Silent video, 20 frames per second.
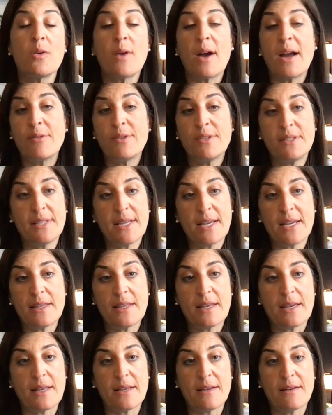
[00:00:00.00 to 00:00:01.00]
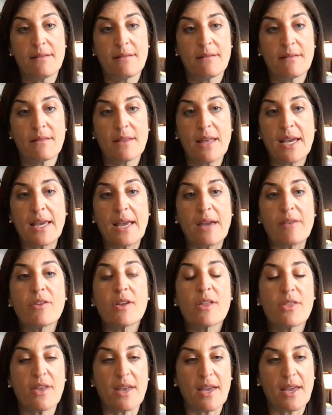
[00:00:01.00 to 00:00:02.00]
I would say that, like
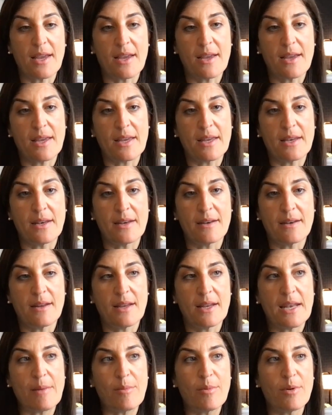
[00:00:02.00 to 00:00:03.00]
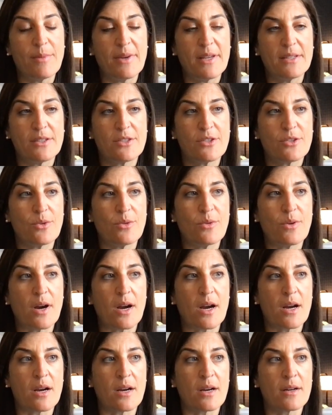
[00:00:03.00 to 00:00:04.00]
everything in enablement
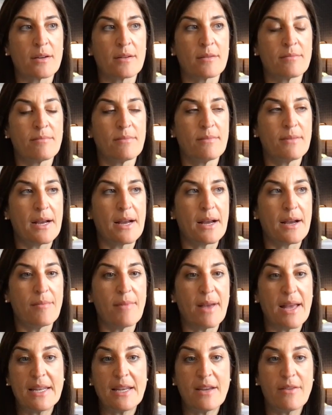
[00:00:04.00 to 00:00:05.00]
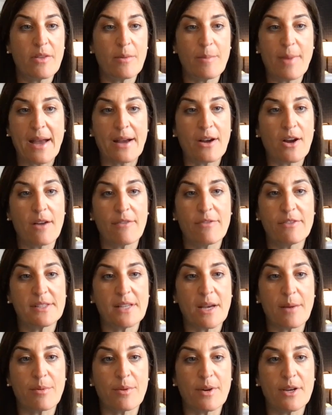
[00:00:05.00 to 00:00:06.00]
or any of the back office
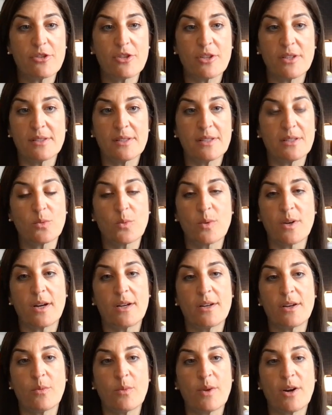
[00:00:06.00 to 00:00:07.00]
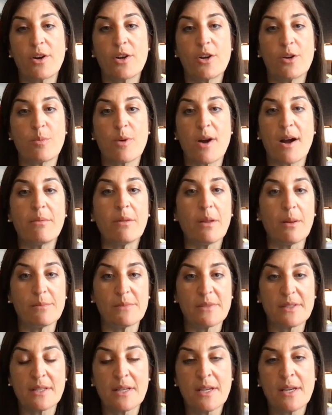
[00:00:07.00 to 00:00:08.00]
operations, it's where are your
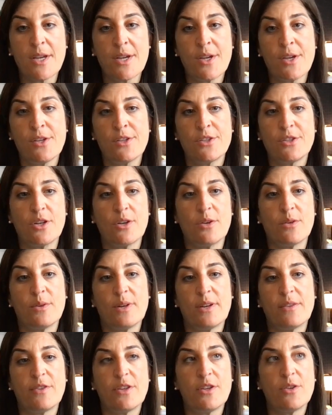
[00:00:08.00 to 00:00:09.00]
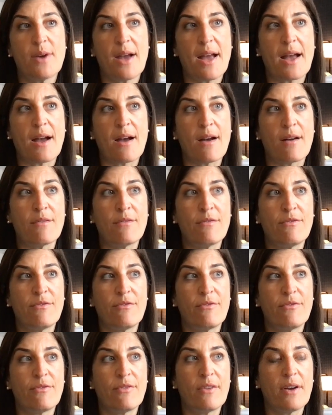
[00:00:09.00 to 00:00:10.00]
problems? So if you have,
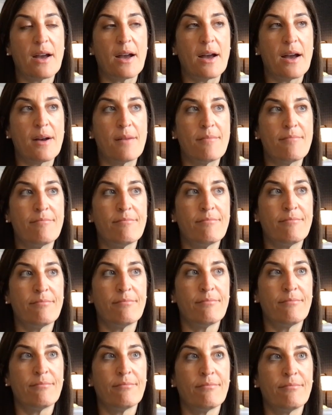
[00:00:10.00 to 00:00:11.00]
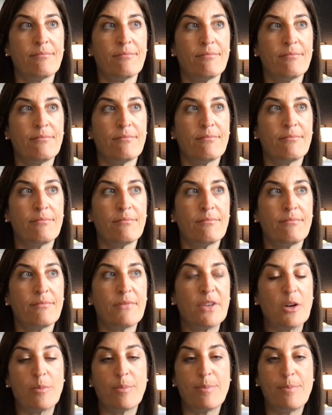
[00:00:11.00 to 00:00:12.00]

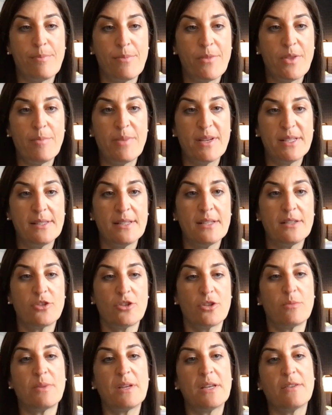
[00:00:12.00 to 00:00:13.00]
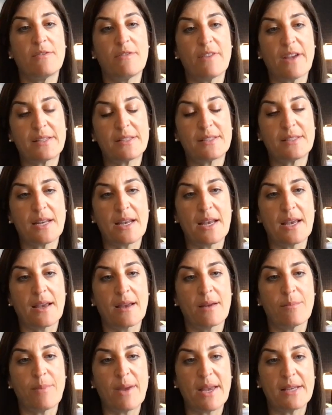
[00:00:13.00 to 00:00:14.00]
the business should be
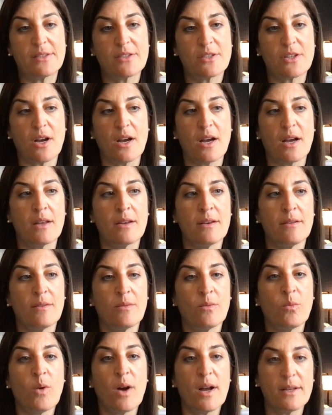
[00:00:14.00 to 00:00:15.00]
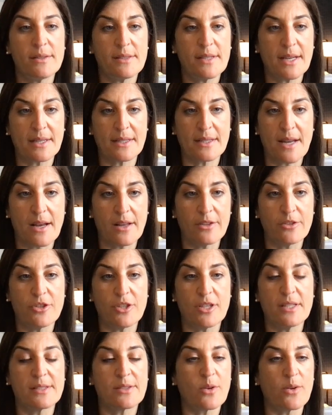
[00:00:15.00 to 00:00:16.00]
investing based on what
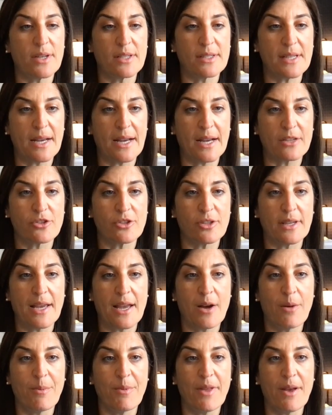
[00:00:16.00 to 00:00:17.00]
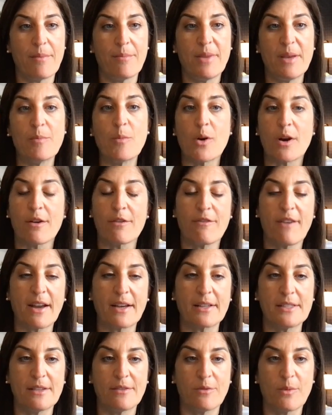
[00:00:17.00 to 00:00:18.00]
technology is going to actually help them be more
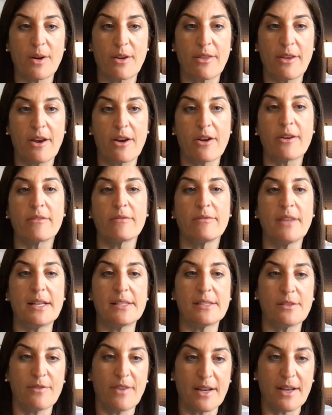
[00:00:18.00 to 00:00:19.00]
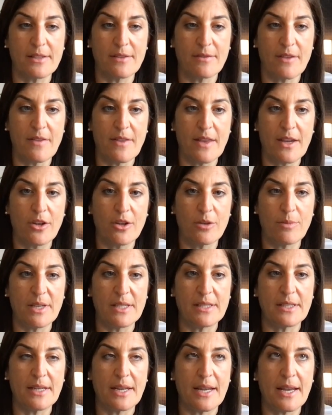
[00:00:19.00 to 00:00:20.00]
effective where they are less effective than they could be
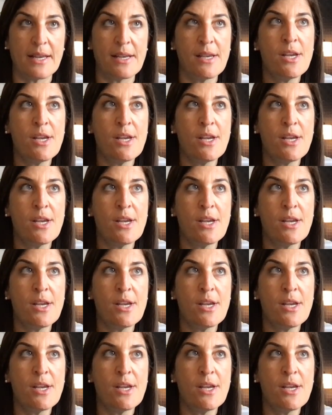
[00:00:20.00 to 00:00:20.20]
today.